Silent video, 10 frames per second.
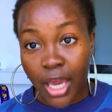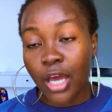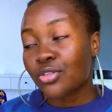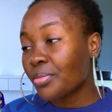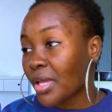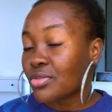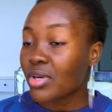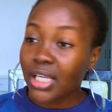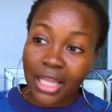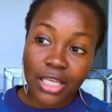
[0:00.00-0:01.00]
Sometimes when
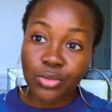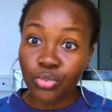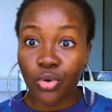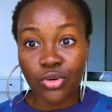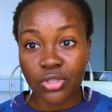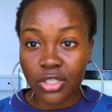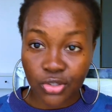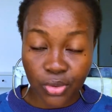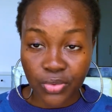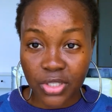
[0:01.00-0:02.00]
clients book
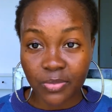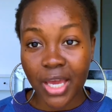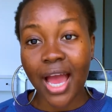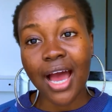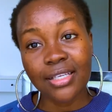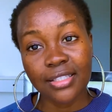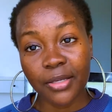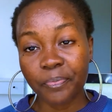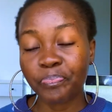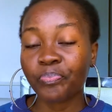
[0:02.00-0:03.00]
consultation with me, I ask
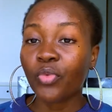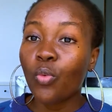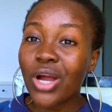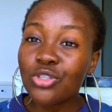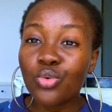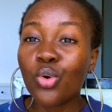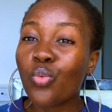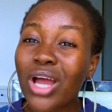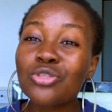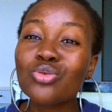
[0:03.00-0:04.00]
them, where do
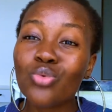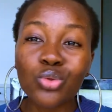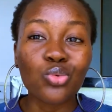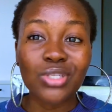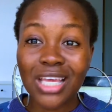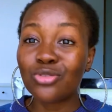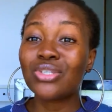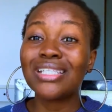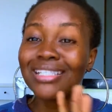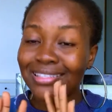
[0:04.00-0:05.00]
you want to settle in
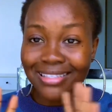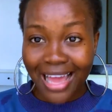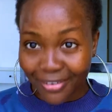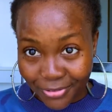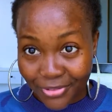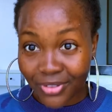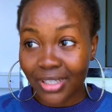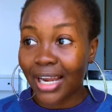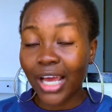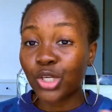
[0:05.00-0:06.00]
this life,
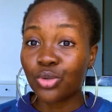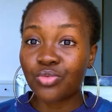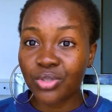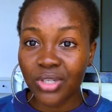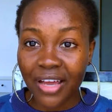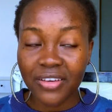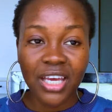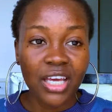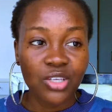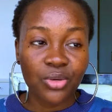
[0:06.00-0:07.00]
like your real life?
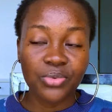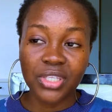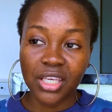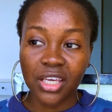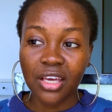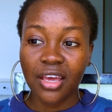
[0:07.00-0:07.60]
Someone say,